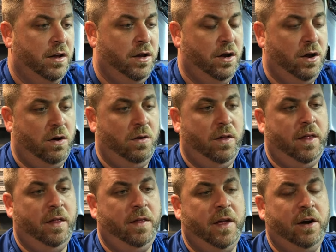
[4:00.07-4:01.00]
you know,
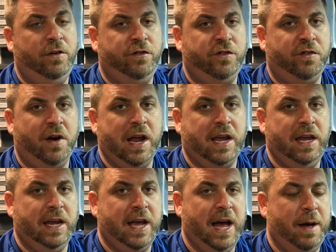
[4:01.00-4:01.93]
their
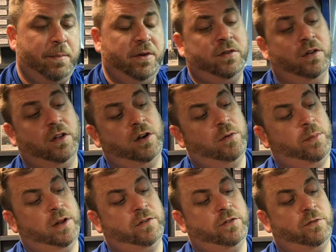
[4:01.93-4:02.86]
striking cap is a little
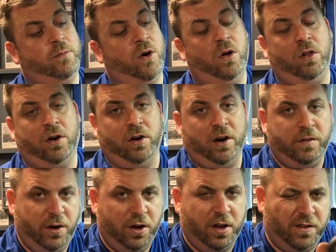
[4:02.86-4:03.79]
bit smaller,
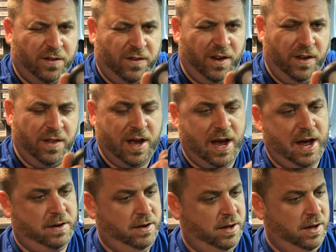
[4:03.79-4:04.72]
if you can see
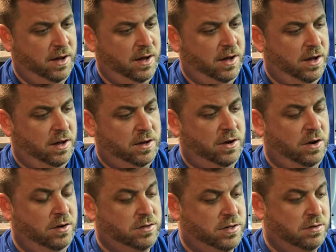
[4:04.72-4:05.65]
that, you
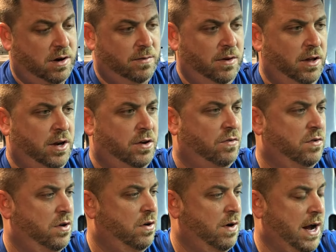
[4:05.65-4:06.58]
know, so I really
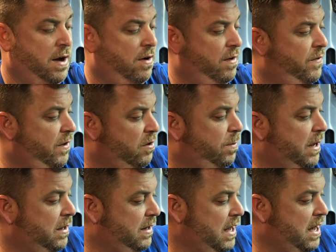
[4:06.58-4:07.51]
don't know how I feel
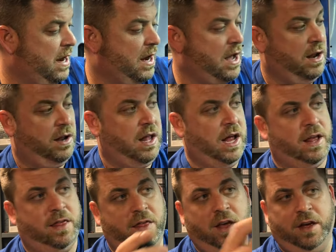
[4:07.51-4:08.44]
about that. I kind of
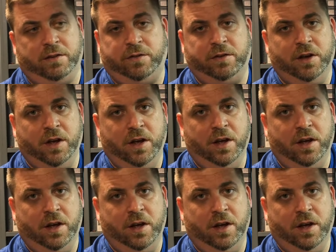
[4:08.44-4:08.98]
like this